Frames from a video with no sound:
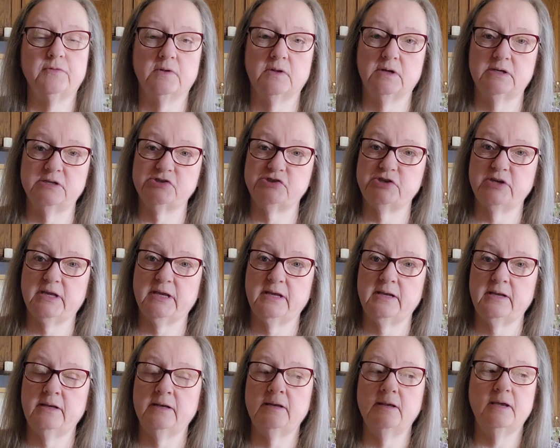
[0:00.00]
on
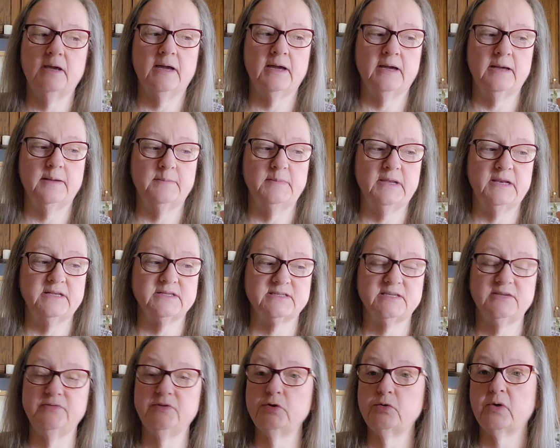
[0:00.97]
chicken. And it's
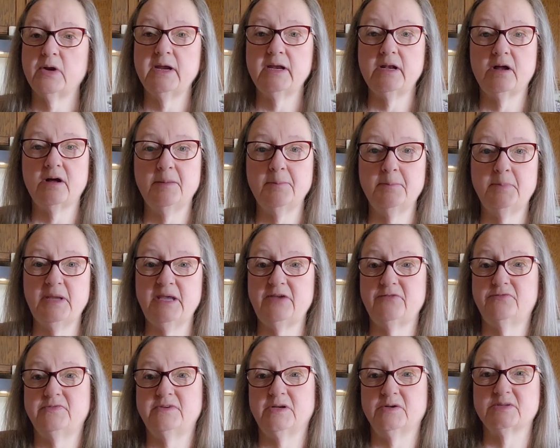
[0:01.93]
even great on
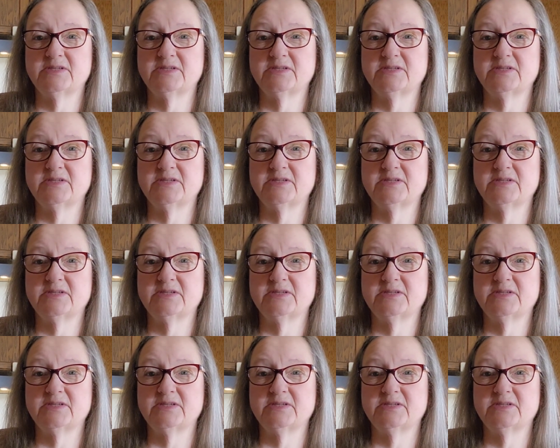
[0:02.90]
beef,